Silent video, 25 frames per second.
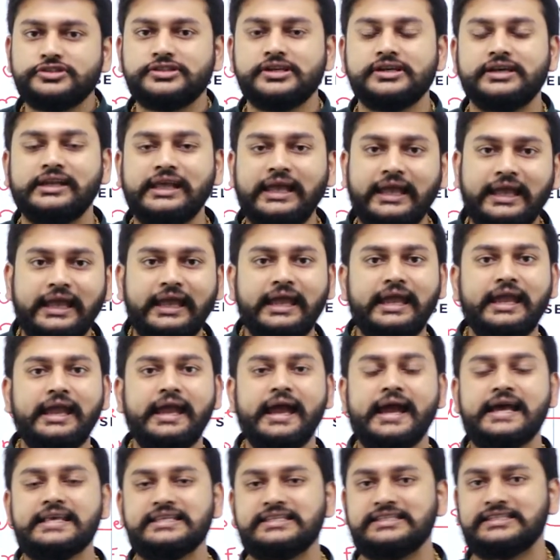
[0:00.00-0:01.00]
the
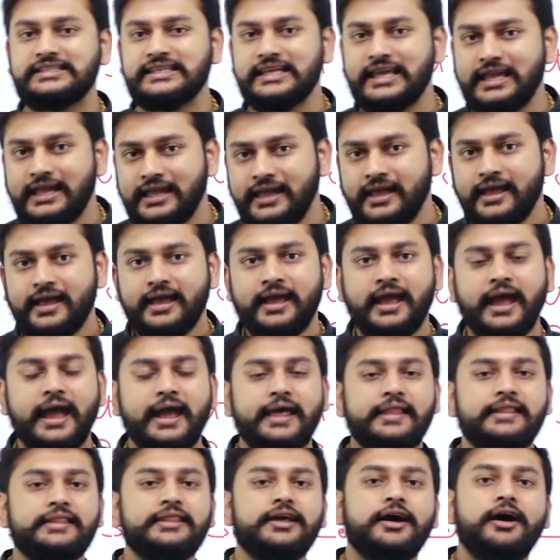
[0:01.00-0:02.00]
DESC
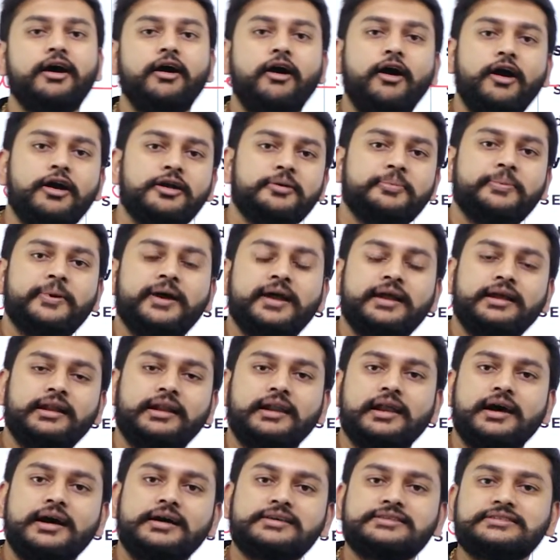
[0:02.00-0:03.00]
in the order by
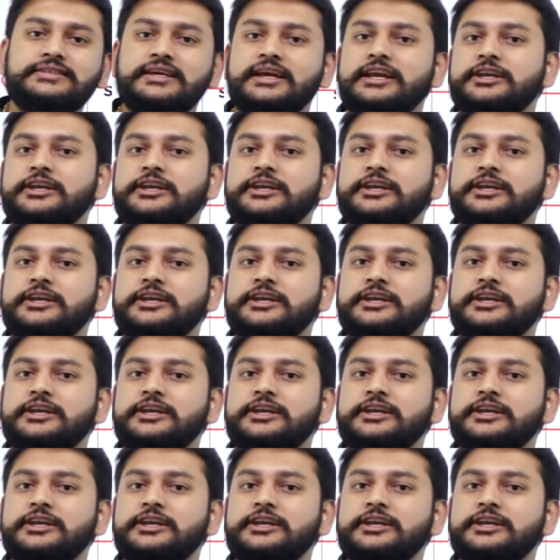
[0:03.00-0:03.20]
class,